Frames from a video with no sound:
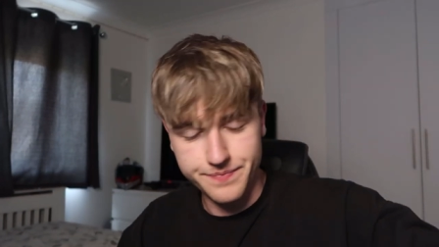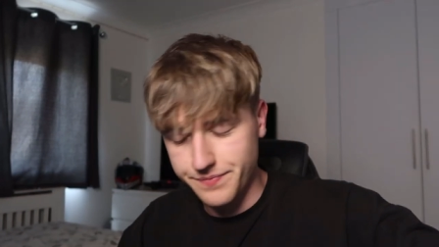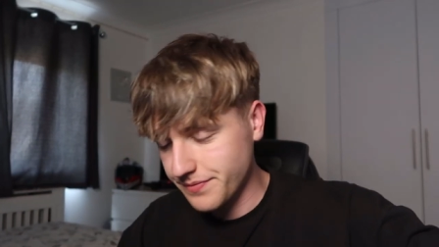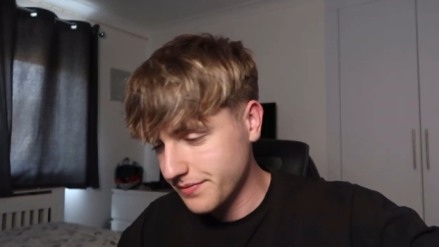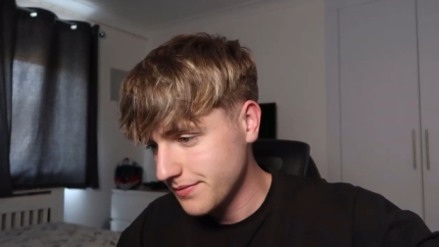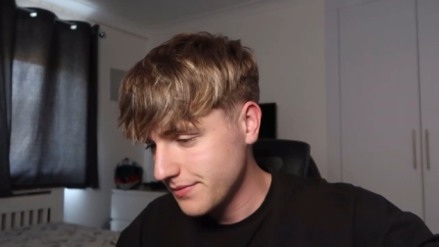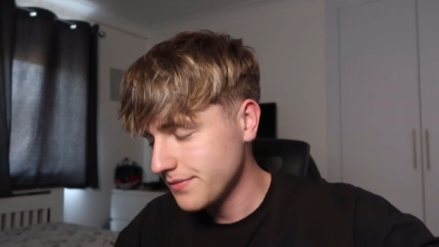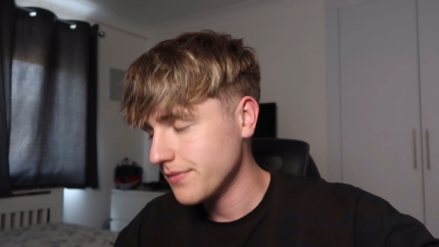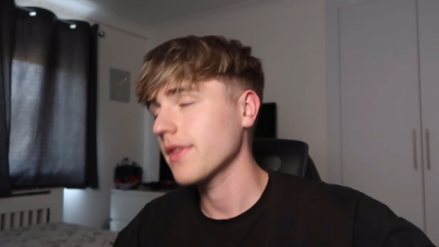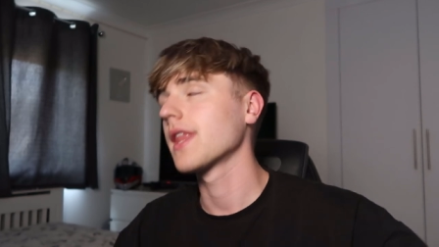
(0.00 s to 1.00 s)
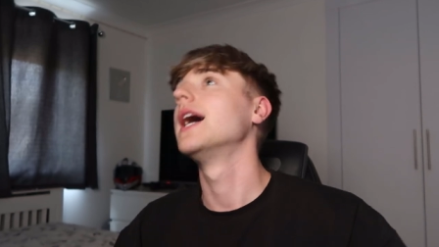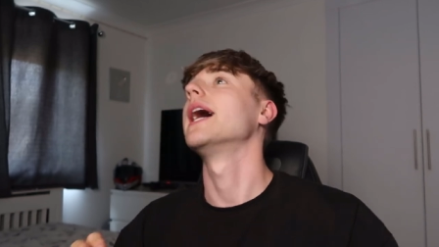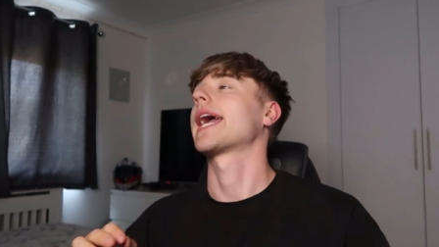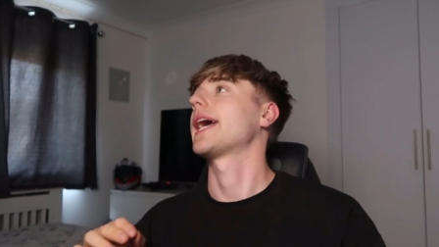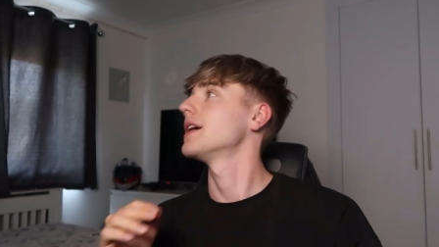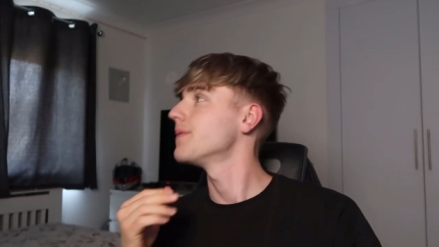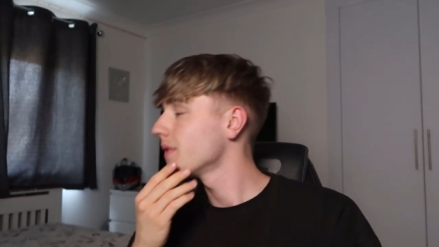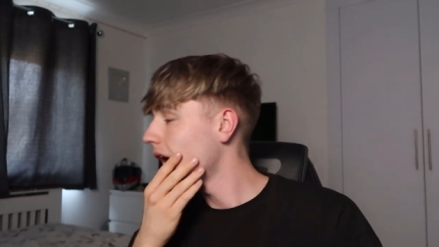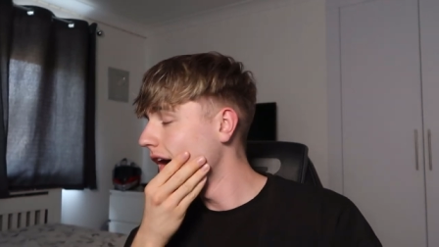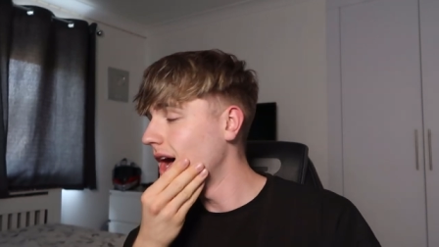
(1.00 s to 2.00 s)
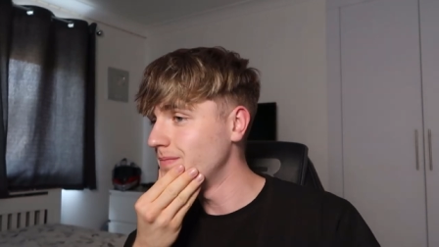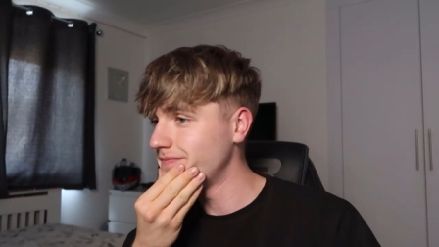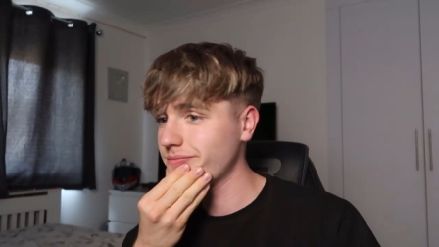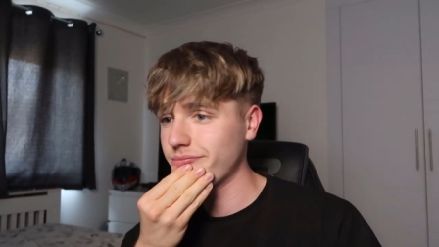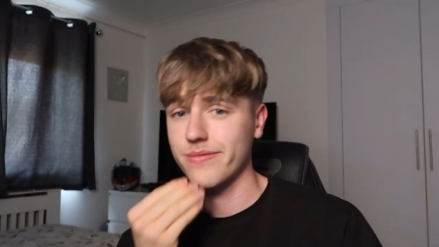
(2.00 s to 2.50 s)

Okay. Um,